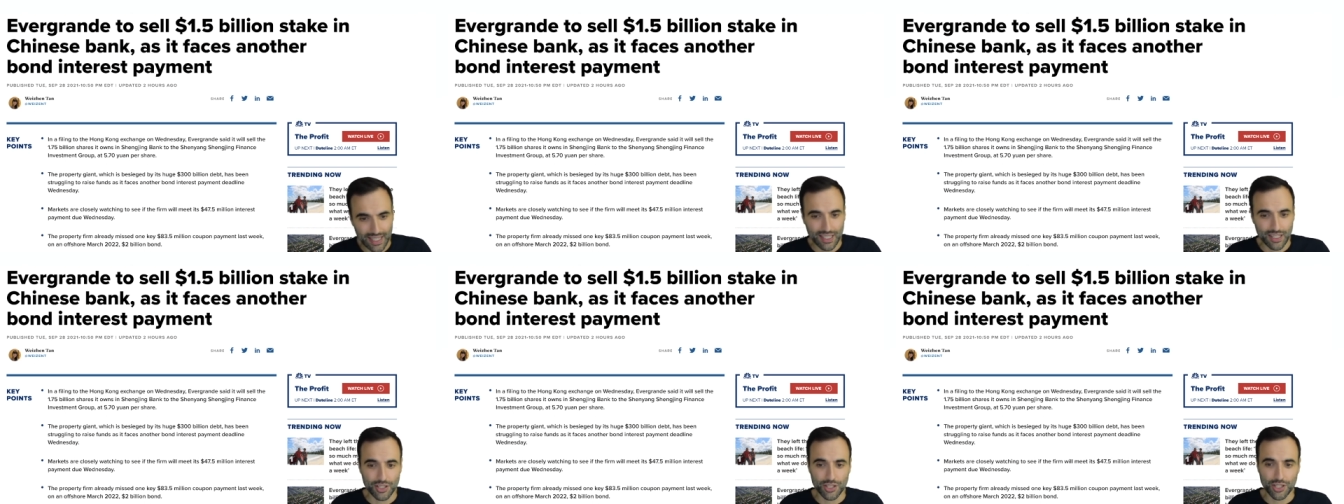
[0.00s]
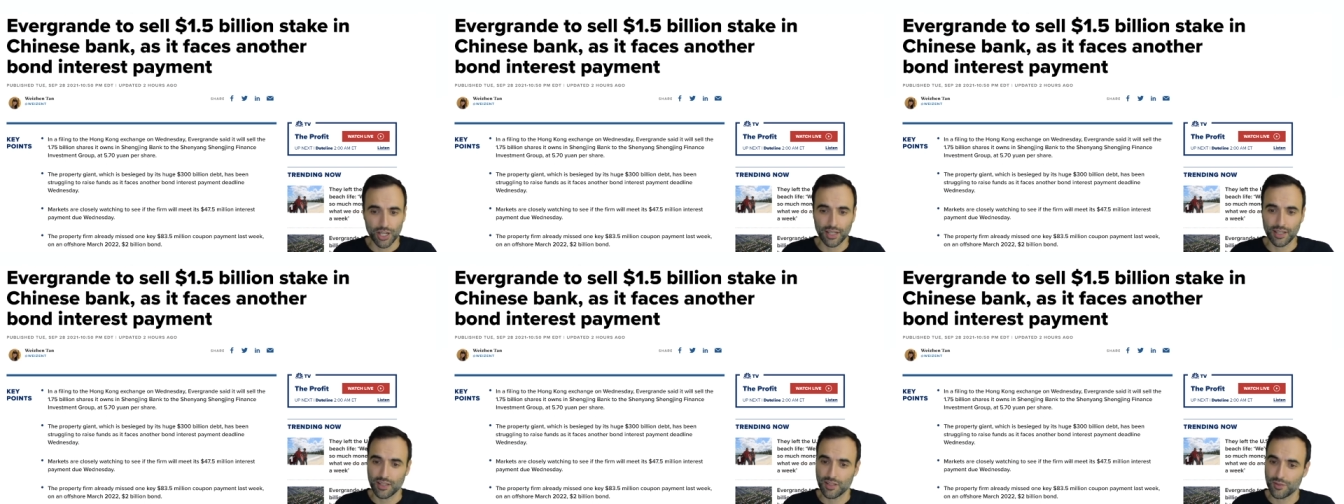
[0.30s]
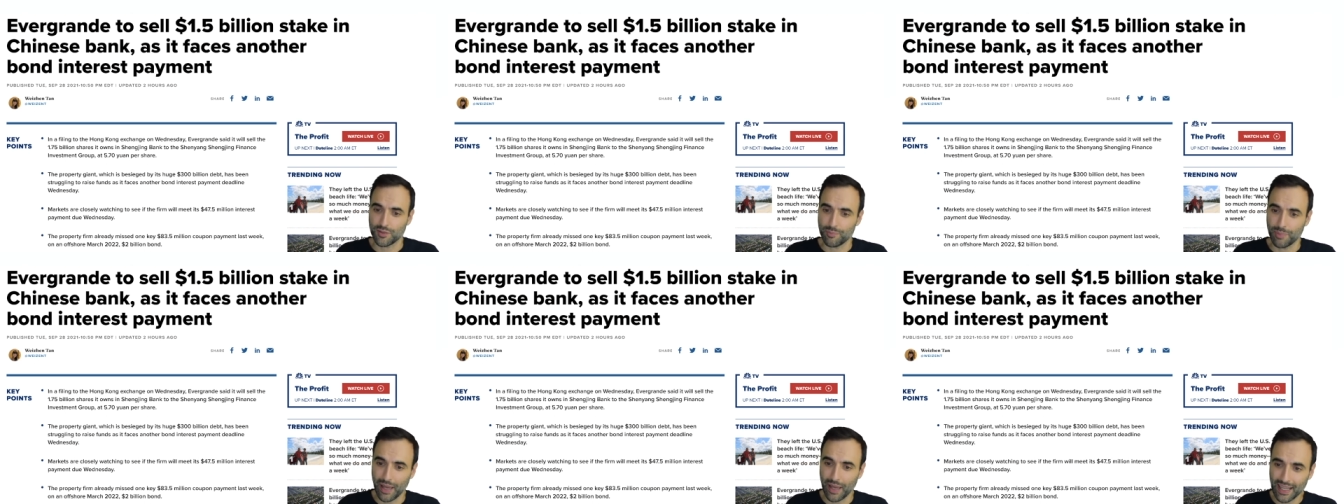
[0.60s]
in
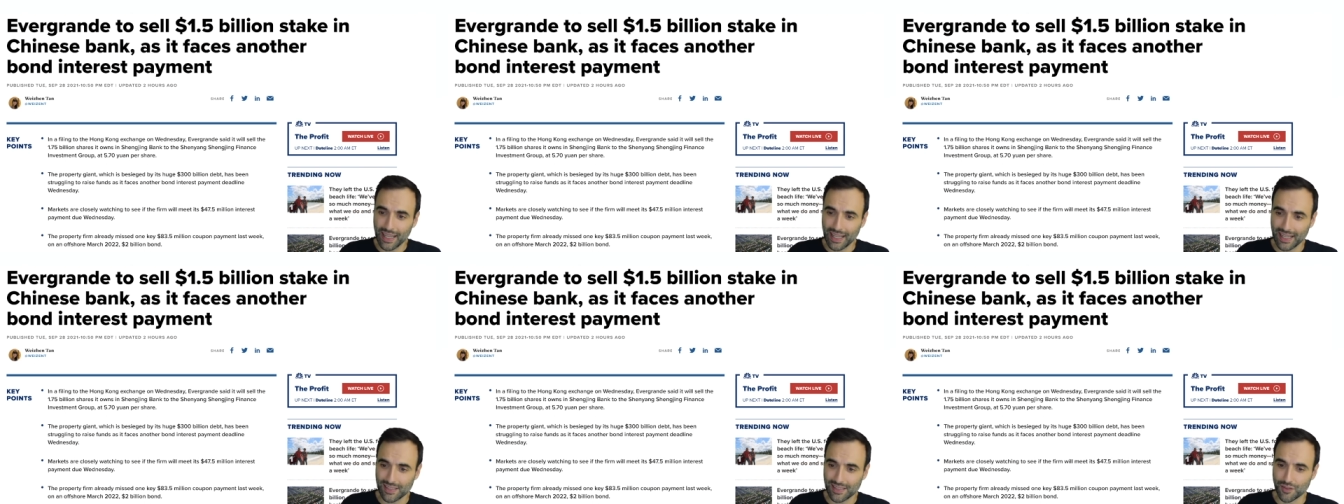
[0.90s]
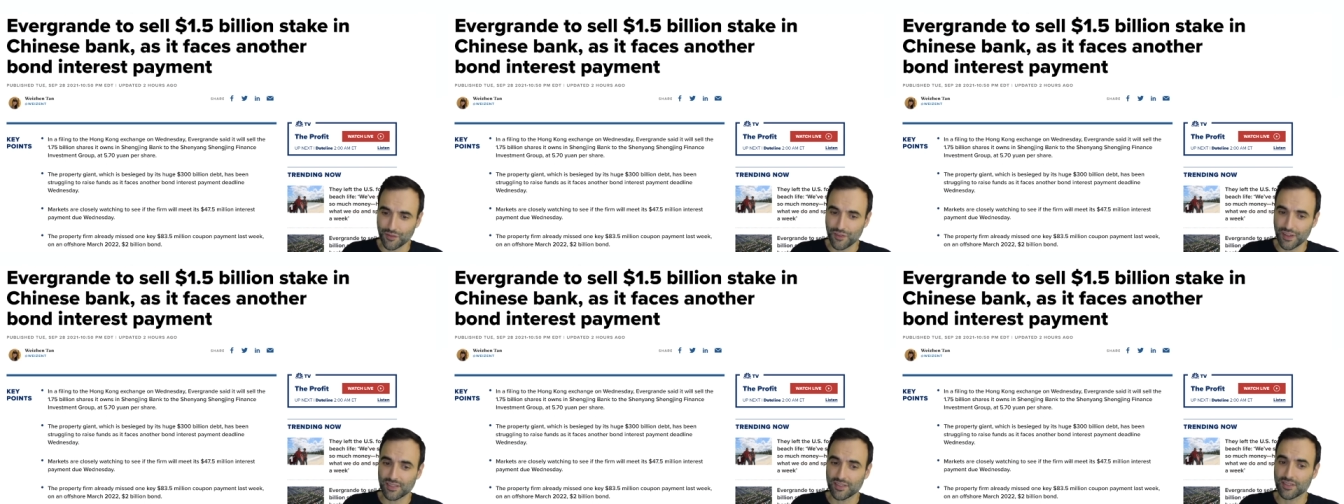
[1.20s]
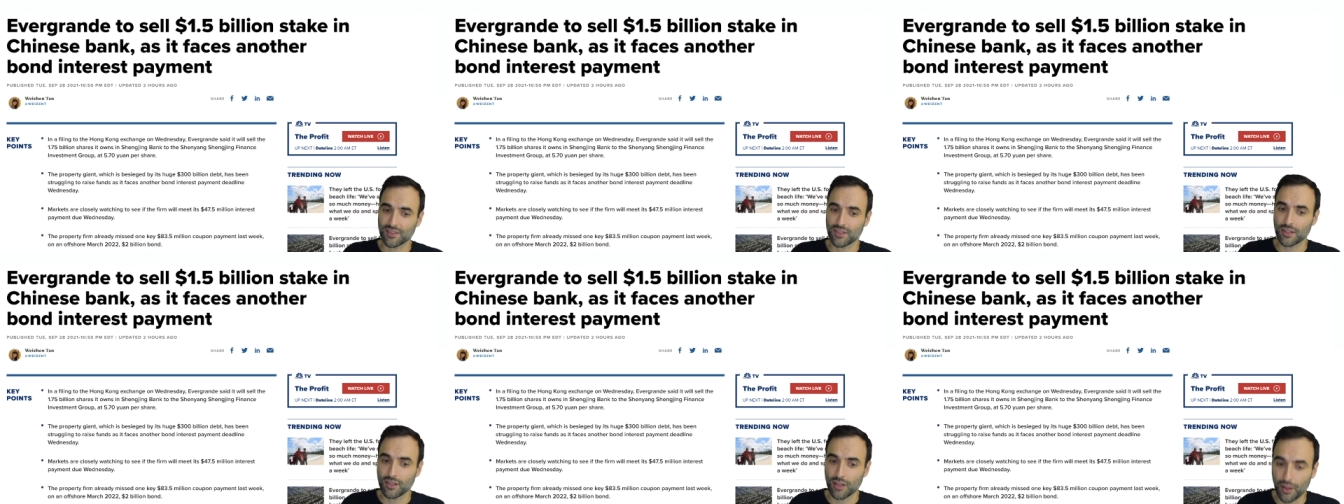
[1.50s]
Chinese bank as it
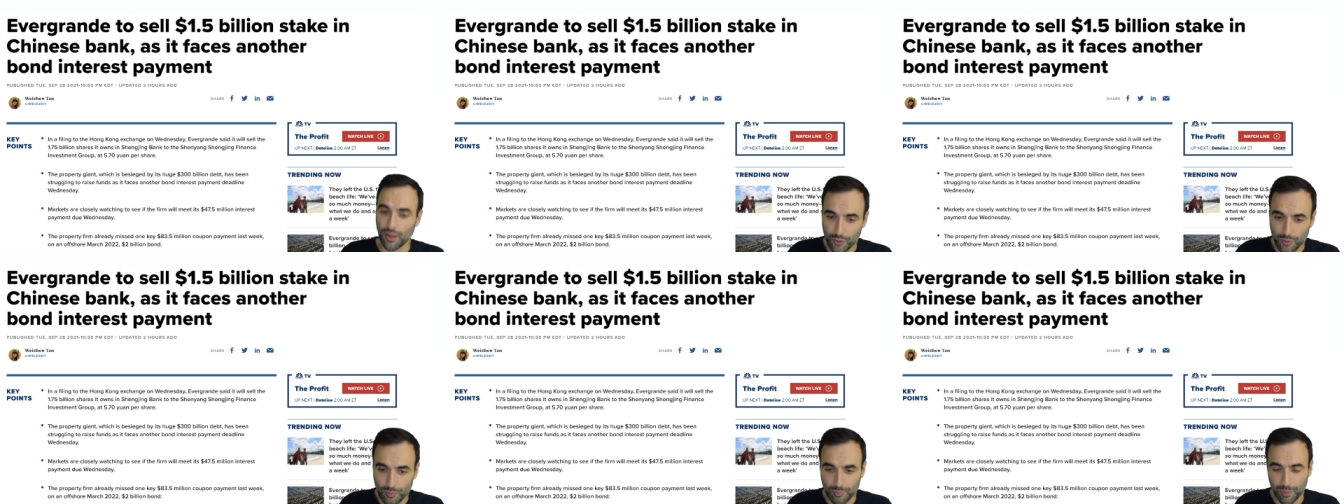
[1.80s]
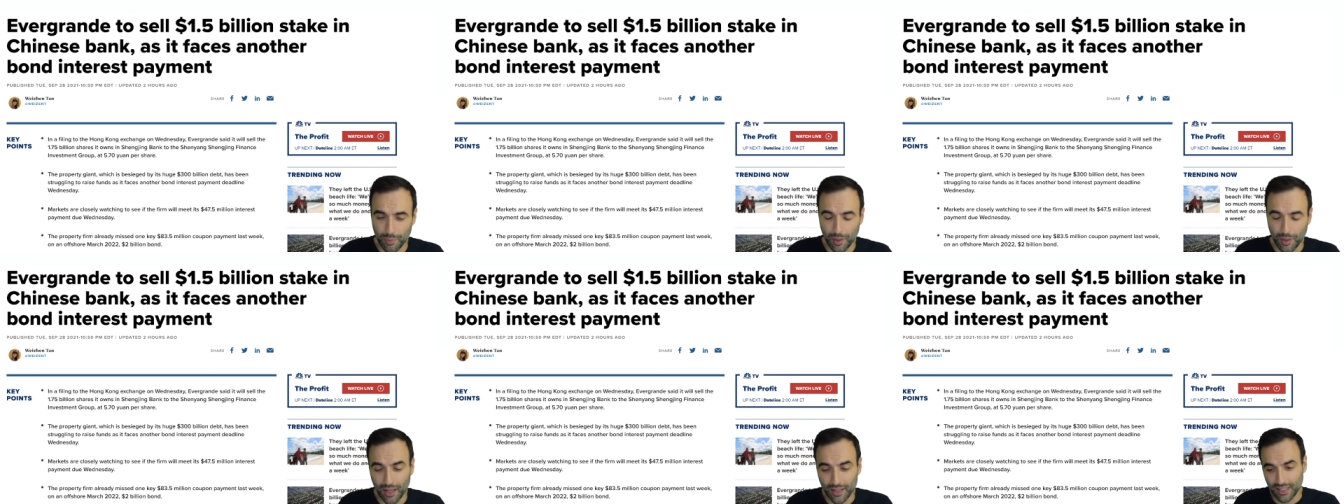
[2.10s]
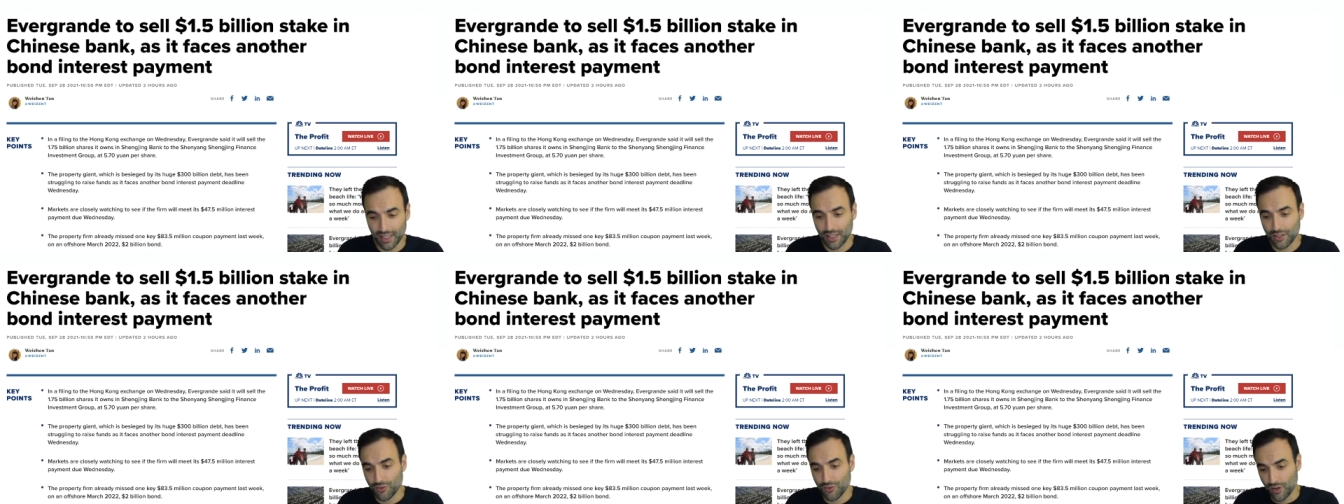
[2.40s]
faces another
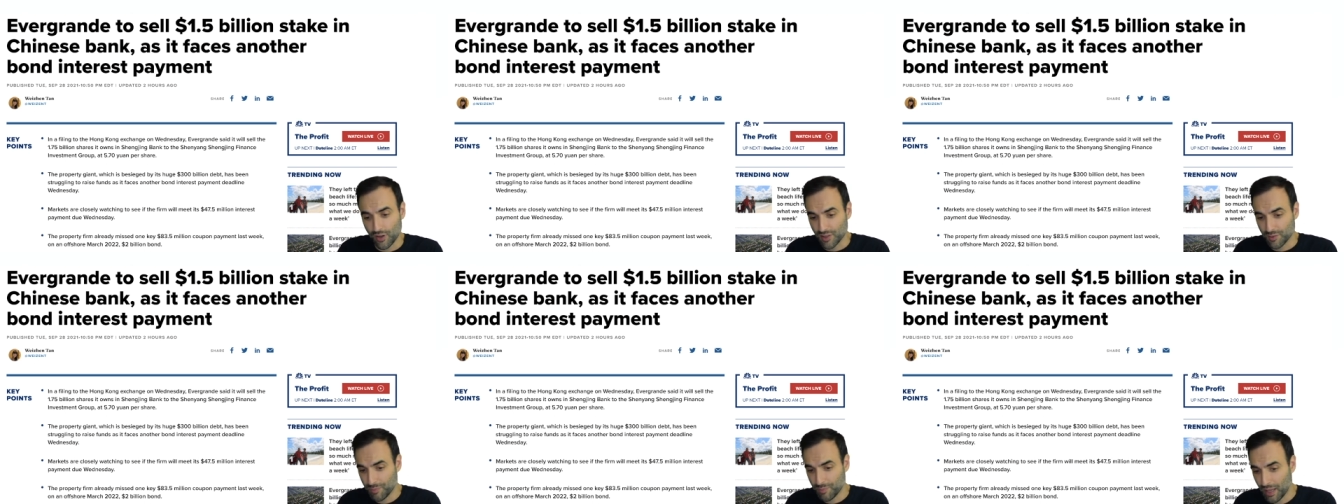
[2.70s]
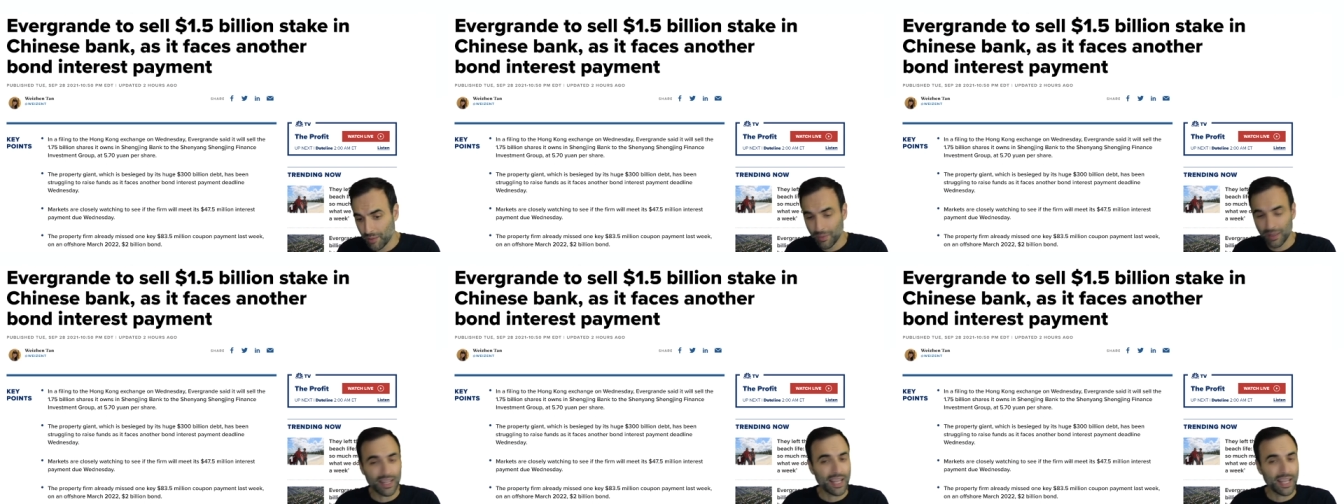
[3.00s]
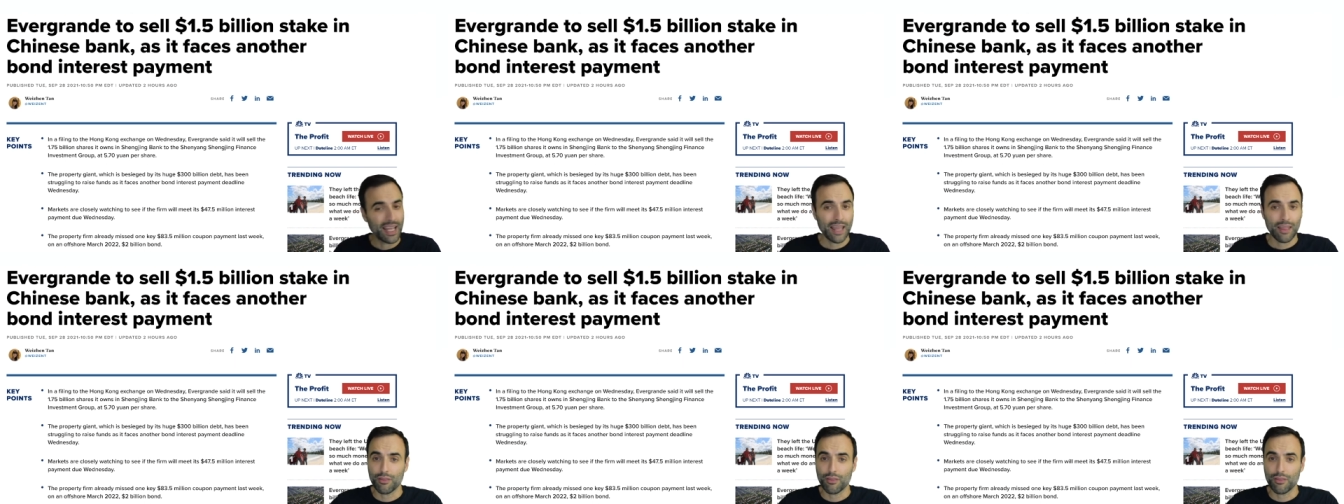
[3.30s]
bond interest payment.